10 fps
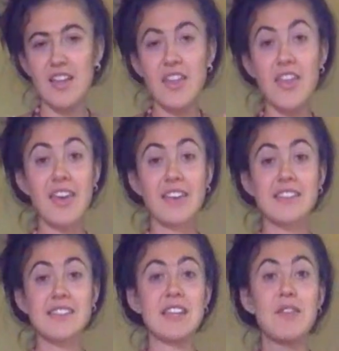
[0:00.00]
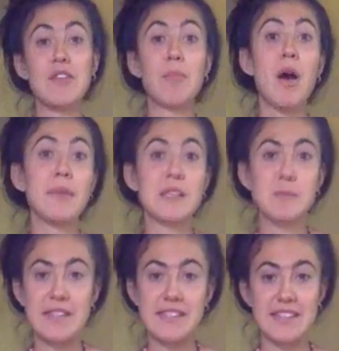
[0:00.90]
things, and even in public
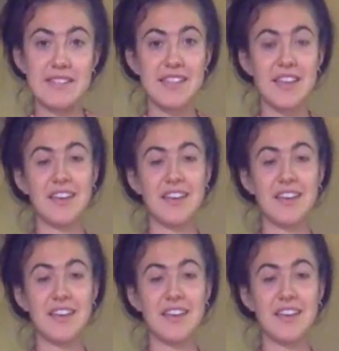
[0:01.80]
spaces.